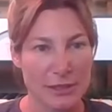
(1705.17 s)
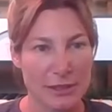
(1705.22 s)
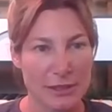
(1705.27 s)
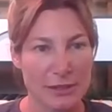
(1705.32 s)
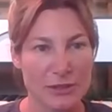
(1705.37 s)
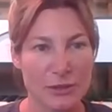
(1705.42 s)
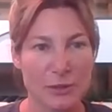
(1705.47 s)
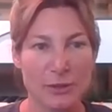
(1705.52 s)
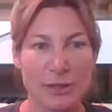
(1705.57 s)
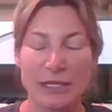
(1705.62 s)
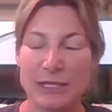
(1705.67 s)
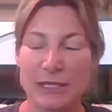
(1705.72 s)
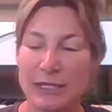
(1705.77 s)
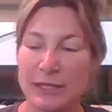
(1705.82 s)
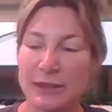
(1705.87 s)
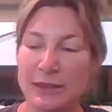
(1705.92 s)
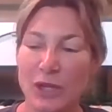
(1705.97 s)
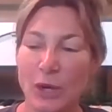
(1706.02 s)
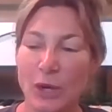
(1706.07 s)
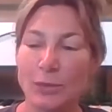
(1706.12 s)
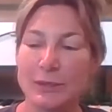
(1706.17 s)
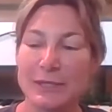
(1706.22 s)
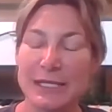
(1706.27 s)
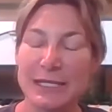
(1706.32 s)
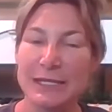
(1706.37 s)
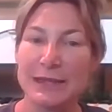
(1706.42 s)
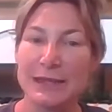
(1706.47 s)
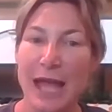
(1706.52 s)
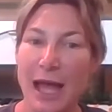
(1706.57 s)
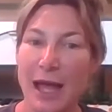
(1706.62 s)
So they don't
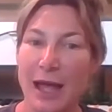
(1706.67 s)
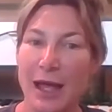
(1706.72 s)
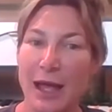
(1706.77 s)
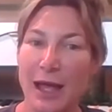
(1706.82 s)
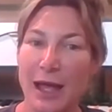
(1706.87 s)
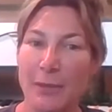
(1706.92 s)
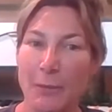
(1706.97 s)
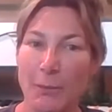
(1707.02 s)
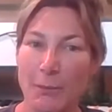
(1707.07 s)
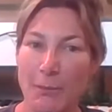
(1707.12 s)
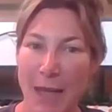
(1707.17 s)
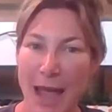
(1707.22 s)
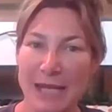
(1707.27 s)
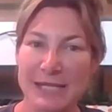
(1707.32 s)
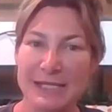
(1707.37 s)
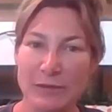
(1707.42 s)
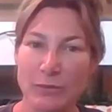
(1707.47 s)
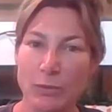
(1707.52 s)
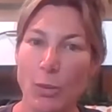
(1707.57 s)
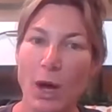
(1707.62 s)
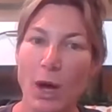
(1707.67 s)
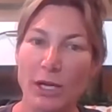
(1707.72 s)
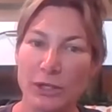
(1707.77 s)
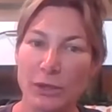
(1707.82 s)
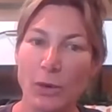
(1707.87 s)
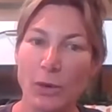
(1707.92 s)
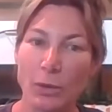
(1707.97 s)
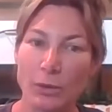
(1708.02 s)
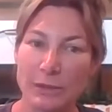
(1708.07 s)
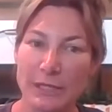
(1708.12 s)
need that massive water
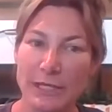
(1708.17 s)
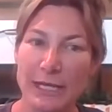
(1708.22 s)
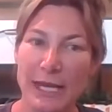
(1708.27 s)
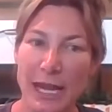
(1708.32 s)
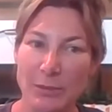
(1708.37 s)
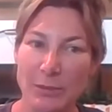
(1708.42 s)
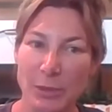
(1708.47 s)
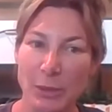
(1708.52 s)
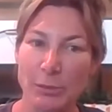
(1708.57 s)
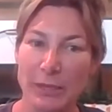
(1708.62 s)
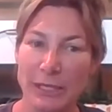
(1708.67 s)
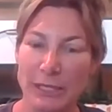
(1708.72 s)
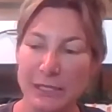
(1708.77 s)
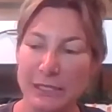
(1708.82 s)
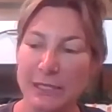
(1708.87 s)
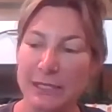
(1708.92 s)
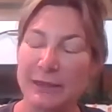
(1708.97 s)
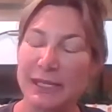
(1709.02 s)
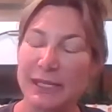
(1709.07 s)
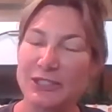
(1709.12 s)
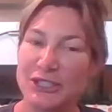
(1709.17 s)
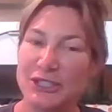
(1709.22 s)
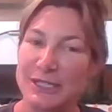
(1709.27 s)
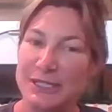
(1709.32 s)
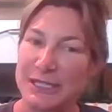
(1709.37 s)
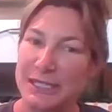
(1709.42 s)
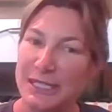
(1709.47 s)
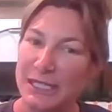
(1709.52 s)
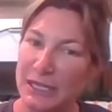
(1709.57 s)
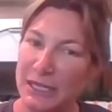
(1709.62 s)
holding capability. They just
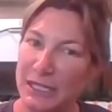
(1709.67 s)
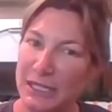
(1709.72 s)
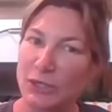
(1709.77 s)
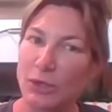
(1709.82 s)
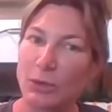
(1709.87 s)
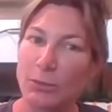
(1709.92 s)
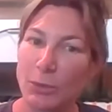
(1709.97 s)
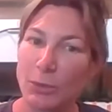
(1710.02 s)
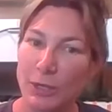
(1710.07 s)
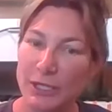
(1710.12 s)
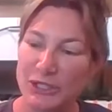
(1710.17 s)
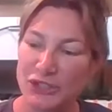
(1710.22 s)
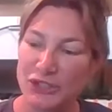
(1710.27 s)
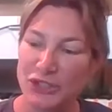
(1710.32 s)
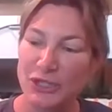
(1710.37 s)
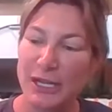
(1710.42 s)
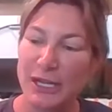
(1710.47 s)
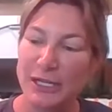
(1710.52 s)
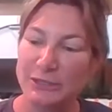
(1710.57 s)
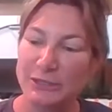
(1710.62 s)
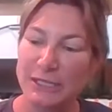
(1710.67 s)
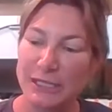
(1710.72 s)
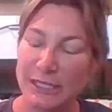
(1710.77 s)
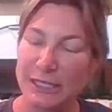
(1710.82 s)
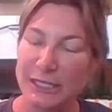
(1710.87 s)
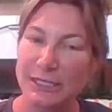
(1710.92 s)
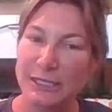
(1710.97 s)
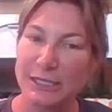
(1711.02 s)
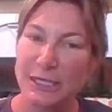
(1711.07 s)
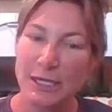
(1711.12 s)
need a little moisture held
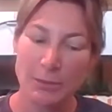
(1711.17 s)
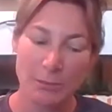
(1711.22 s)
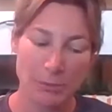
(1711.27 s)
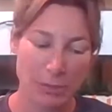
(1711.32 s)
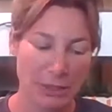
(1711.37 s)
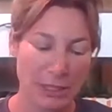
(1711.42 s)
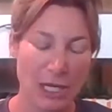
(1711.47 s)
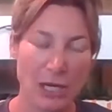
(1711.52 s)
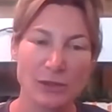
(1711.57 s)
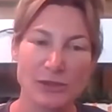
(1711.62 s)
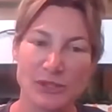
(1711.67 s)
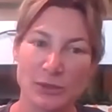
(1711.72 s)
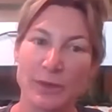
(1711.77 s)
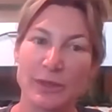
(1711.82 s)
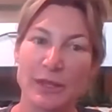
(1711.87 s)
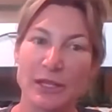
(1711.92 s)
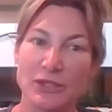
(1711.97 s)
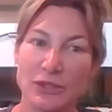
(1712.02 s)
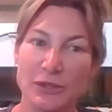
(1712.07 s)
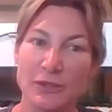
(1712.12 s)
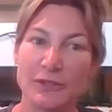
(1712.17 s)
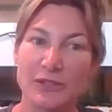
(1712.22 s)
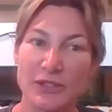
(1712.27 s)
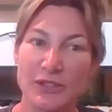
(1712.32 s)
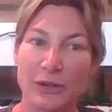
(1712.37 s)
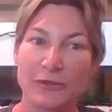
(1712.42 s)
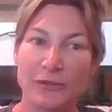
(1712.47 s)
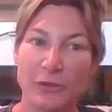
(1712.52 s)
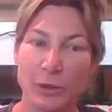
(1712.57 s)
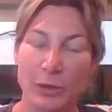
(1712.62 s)
in below. So when they do
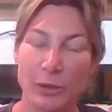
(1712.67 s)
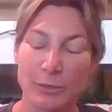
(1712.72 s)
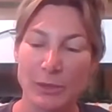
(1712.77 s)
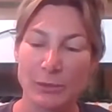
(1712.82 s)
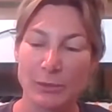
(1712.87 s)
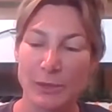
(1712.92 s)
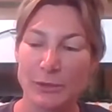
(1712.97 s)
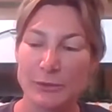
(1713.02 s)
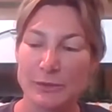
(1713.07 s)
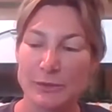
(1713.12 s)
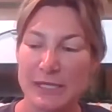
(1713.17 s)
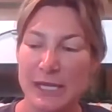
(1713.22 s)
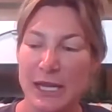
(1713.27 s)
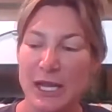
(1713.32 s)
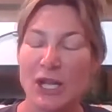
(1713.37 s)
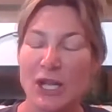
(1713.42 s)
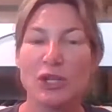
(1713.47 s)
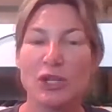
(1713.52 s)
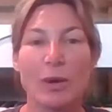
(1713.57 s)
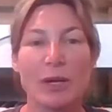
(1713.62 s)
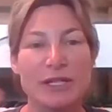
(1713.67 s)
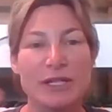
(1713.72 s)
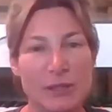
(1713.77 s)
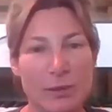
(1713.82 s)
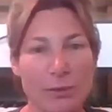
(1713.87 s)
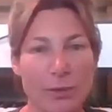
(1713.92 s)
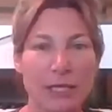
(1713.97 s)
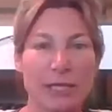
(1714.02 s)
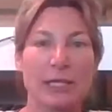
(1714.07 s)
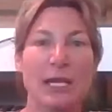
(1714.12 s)
start forming roots, you also
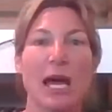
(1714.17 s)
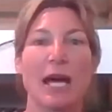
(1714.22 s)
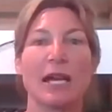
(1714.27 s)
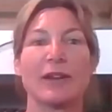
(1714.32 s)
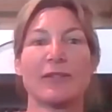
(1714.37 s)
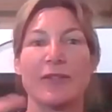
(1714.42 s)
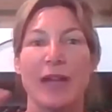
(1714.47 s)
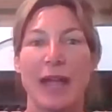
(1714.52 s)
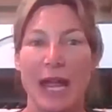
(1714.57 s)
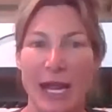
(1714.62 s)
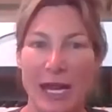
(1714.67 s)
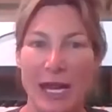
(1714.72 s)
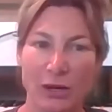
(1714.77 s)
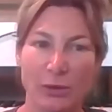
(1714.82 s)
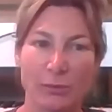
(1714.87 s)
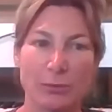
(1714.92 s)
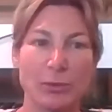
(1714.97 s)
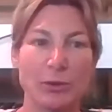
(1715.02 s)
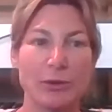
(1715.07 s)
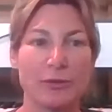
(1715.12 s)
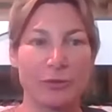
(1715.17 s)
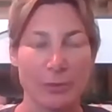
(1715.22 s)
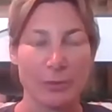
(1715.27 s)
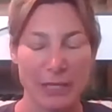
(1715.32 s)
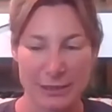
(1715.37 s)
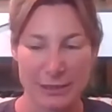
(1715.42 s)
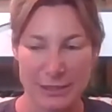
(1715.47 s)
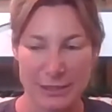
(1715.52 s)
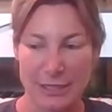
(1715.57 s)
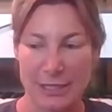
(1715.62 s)
want a lot of air
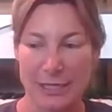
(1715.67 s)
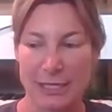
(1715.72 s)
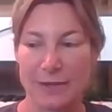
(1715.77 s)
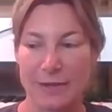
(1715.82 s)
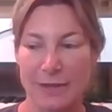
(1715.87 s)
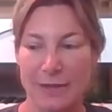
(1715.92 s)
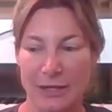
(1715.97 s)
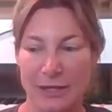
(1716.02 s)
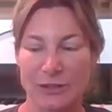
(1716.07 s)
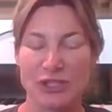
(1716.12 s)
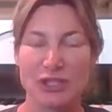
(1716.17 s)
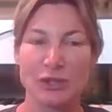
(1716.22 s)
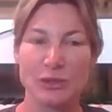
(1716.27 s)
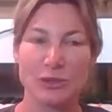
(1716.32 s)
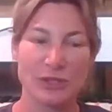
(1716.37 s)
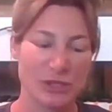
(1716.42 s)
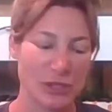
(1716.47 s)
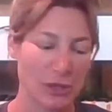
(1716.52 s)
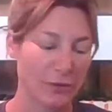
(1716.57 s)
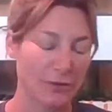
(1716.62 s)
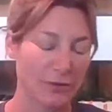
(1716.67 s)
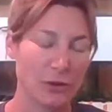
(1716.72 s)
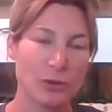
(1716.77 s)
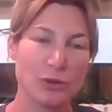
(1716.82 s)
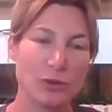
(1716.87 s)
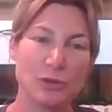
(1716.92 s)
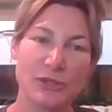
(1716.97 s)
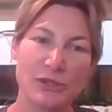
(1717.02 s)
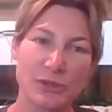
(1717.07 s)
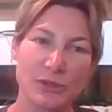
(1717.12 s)
movement in there too. So if you
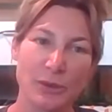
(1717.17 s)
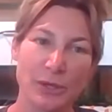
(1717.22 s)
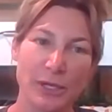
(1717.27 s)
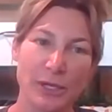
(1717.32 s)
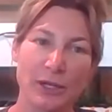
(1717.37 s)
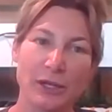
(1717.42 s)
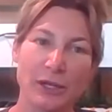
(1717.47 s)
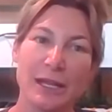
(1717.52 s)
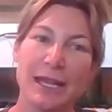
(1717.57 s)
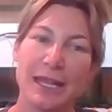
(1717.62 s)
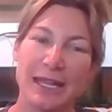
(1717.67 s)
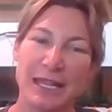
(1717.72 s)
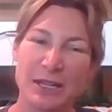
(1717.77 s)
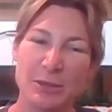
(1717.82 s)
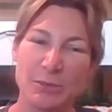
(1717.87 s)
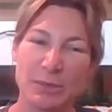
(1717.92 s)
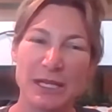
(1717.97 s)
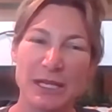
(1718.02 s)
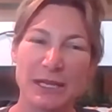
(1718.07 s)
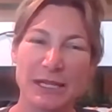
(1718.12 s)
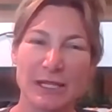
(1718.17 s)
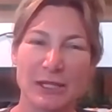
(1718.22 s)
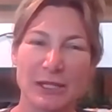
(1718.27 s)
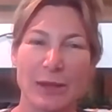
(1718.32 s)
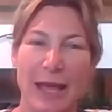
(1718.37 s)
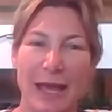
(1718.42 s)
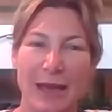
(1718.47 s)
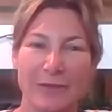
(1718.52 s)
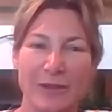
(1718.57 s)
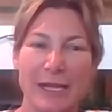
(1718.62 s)
do soil, it could be a little
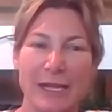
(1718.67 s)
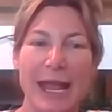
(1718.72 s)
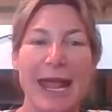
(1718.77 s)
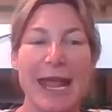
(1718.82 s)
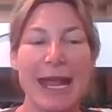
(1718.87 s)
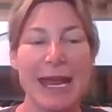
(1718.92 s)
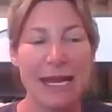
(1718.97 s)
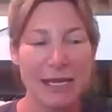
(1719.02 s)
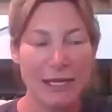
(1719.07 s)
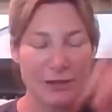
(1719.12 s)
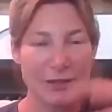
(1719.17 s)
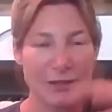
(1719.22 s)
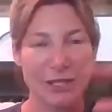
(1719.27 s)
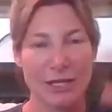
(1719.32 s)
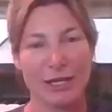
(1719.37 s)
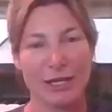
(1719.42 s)
heavy, and